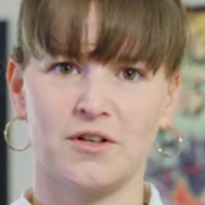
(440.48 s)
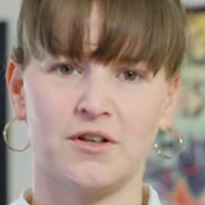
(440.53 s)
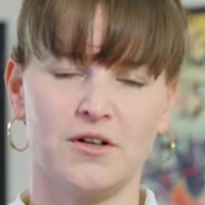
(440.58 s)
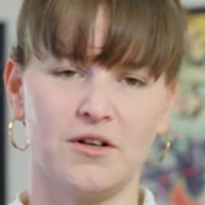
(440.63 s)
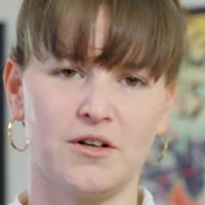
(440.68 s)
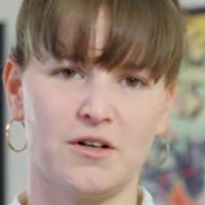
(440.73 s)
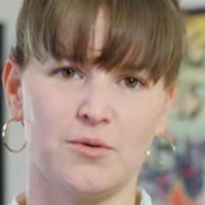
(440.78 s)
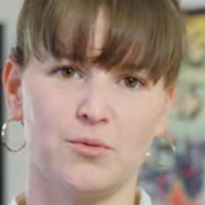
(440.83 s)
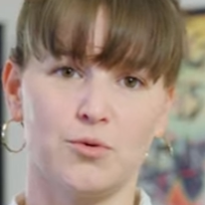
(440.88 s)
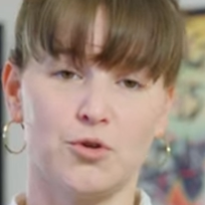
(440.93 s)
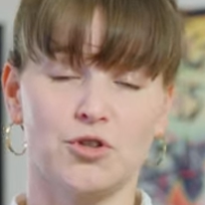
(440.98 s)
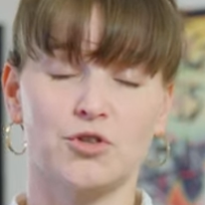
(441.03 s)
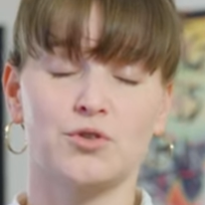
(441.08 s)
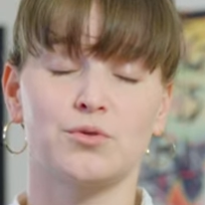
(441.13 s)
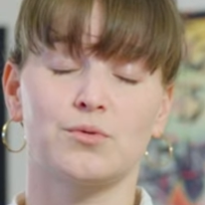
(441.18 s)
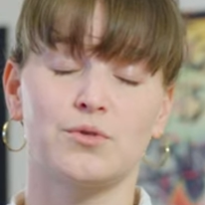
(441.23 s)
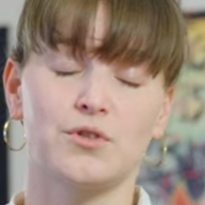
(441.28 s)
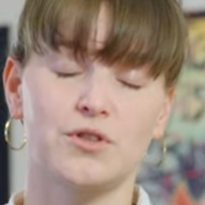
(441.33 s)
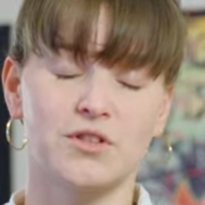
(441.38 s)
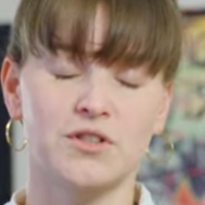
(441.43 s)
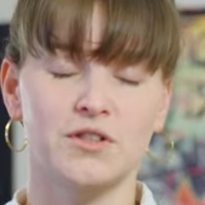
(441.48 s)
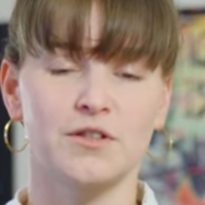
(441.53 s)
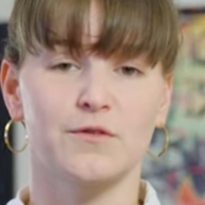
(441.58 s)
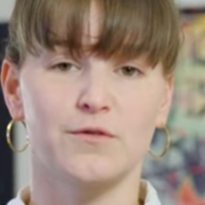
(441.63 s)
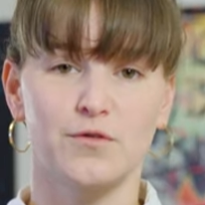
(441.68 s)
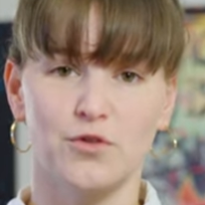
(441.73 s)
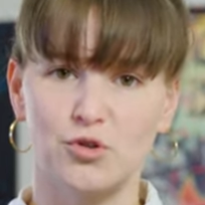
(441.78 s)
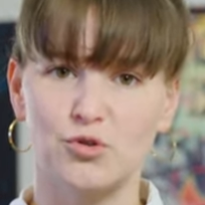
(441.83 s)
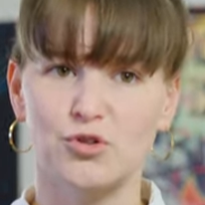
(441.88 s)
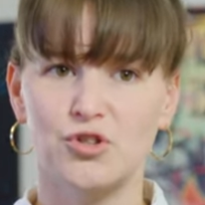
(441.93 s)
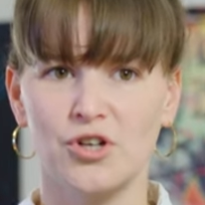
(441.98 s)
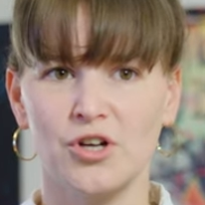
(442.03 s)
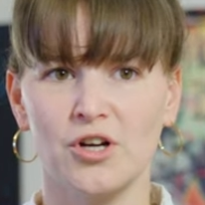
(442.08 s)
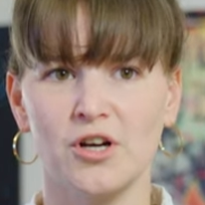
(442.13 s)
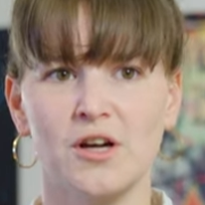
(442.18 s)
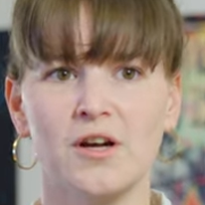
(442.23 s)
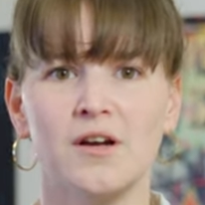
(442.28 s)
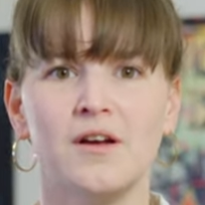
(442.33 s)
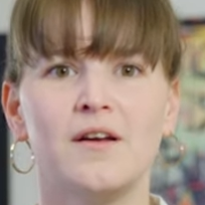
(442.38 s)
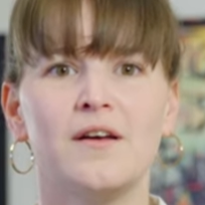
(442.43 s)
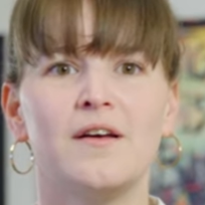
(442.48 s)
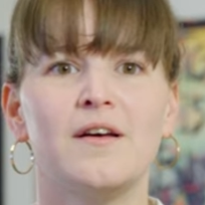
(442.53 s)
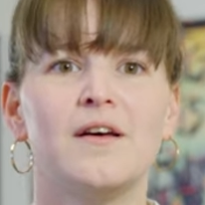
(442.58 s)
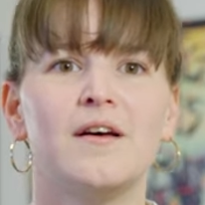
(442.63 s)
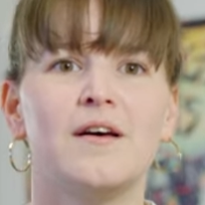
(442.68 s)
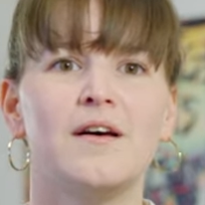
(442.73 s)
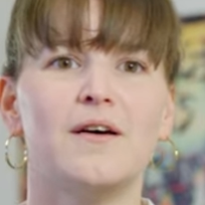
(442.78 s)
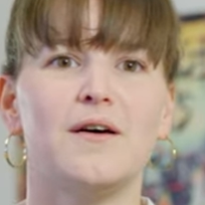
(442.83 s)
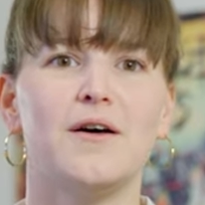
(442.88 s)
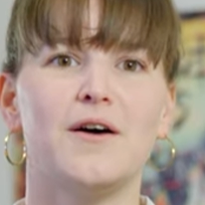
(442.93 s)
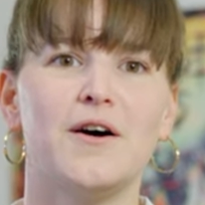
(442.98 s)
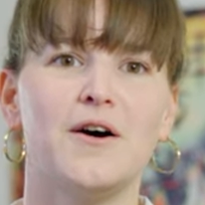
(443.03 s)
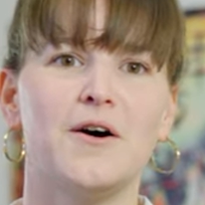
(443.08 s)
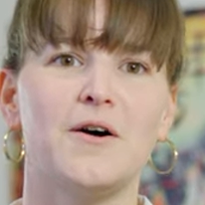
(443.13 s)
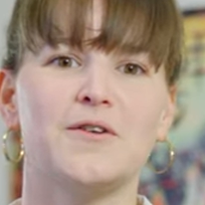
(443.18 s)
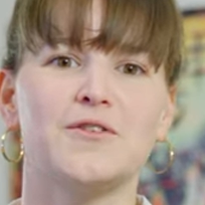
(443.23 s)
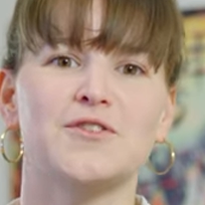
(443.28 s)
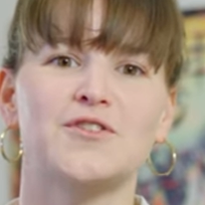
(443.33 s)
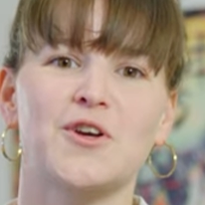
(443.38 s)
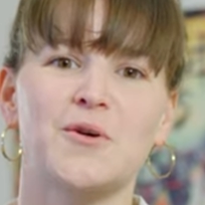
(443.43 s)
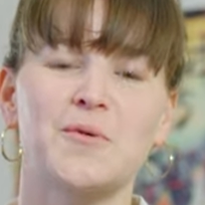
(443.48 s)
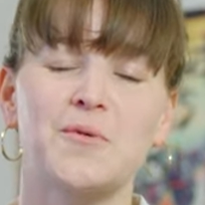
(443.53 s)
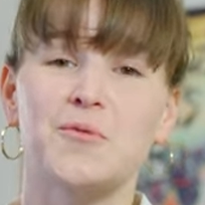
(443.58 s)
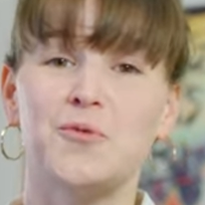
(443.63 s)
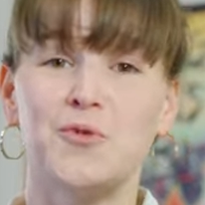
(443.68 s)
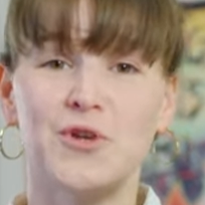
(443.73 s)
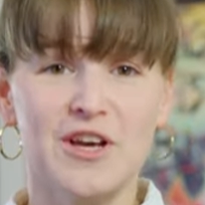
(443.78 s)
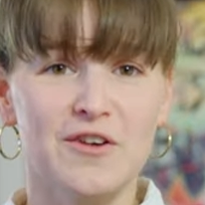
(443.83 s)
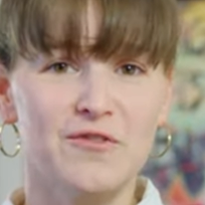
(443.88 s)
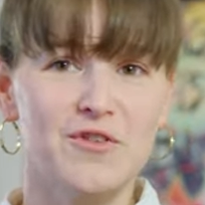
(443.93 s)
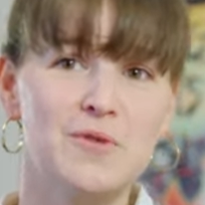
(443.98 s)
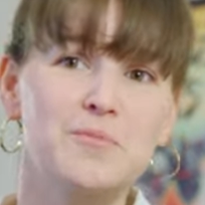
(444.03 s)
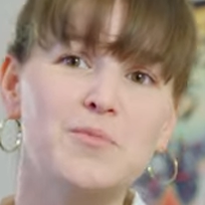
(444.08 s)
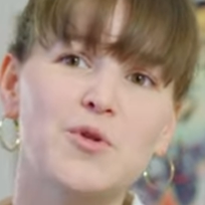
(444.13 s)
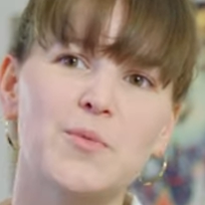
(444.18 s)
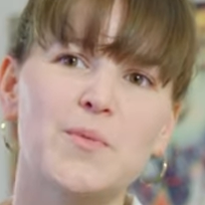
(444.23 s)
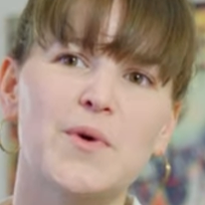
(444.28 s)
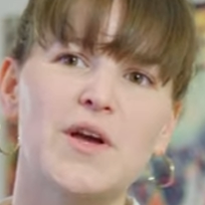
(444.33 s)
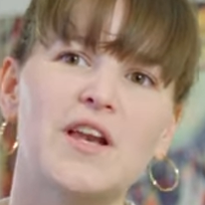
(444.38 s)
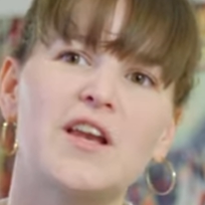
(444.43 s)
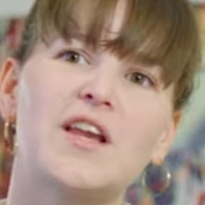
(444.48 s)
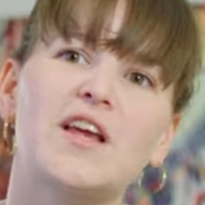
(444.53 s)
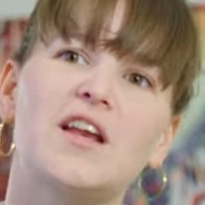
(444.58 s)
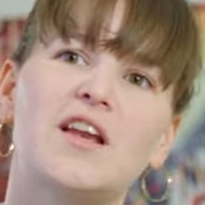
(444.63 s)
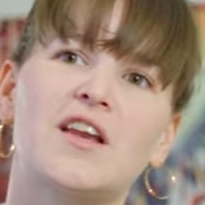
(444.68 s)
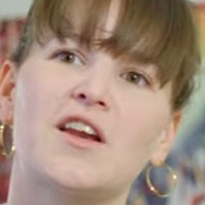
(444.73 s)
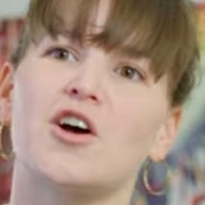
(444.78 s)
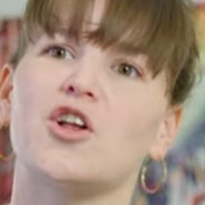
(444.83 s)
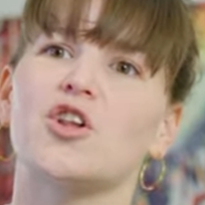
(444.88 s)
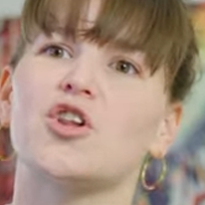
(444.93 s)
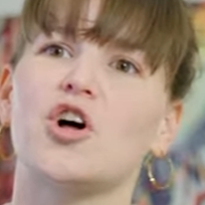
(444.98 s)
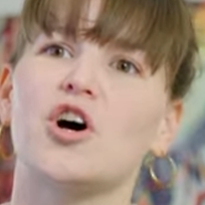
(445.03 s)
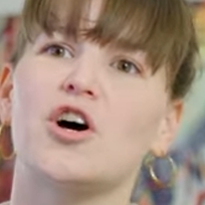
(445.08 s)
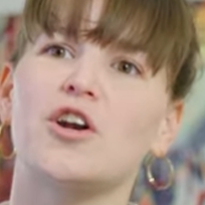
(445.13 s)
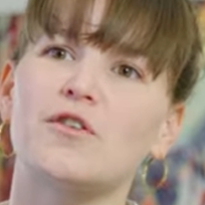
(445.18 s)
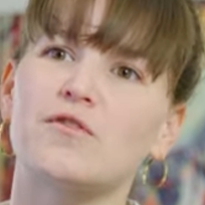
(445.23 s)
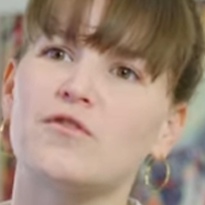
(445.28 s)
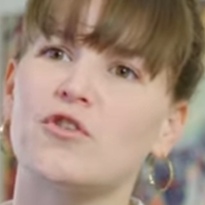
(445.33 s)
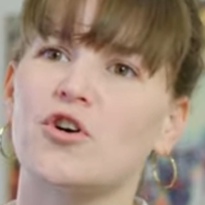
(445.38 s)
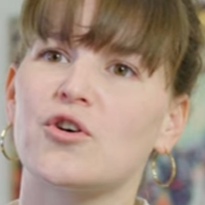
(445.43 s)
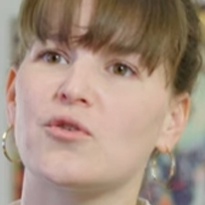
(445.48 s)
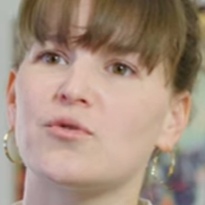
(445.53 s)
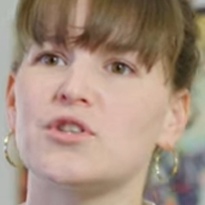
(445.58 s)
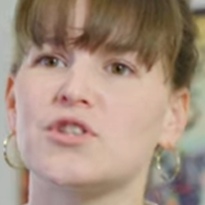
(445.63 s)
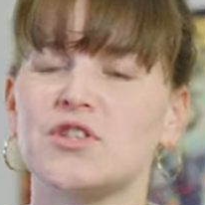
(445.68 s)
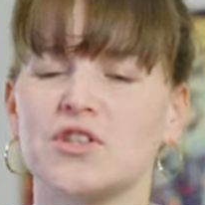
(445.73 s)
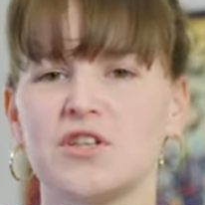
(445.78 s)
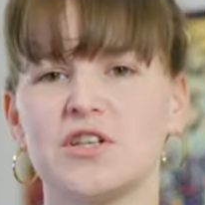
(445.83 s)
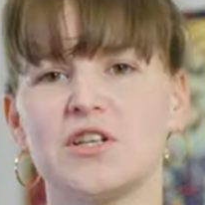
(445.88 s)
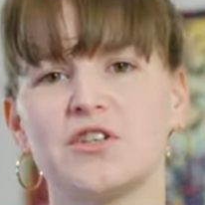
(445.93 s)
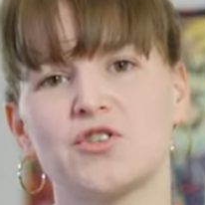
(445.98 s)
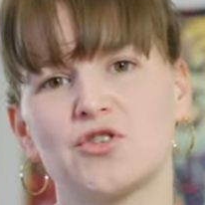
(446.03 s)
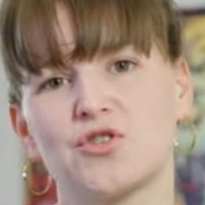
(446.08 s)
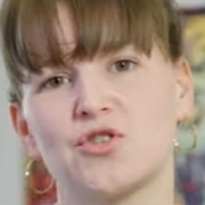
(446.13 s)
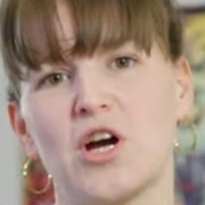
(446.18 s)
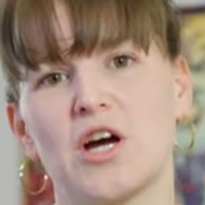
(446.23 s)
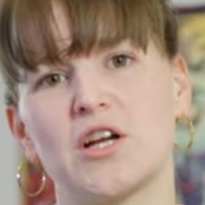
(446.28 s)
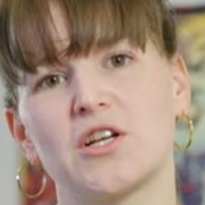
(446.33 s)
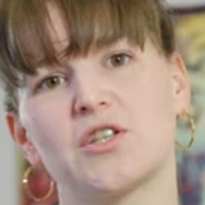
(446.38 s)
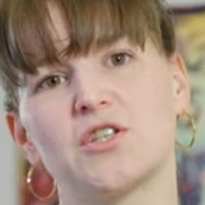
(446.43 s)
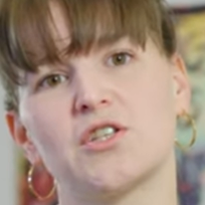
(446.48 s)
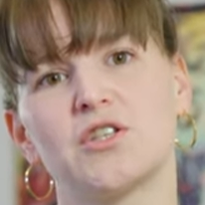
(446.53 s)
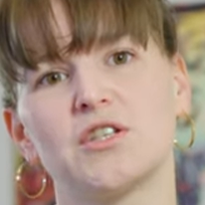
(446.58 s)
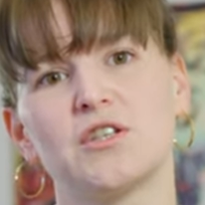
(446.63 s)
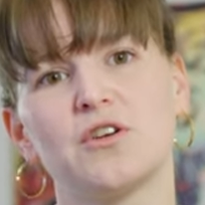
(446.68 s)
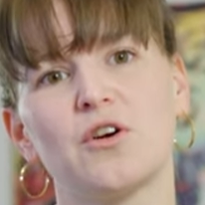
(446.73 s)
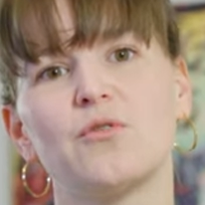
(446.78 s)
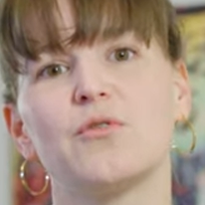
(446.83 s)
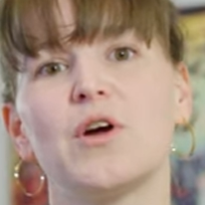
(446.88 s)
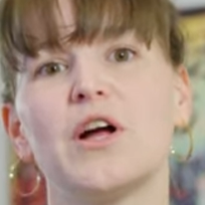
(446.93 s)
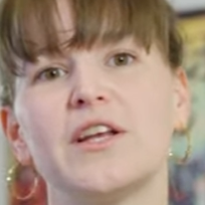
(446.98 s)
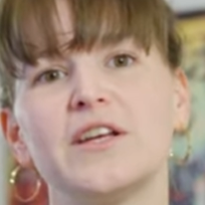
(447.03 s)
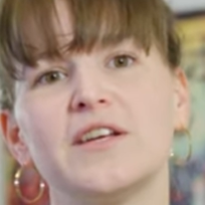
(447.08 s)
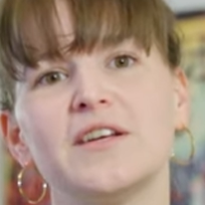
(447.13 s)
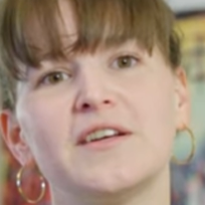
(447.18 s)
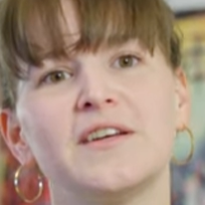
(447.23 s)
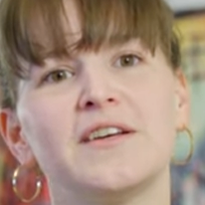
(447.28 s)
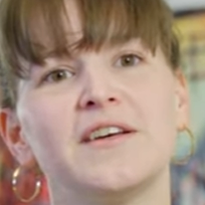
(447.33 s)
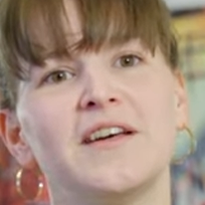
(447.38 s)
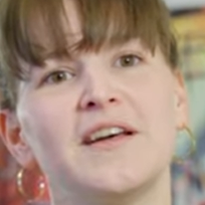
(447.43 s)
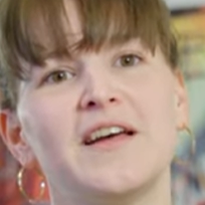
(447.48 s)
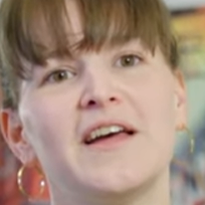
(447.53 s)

uh, work towards in the future. Uh, so we have implemented a lot of our resilience strategy already,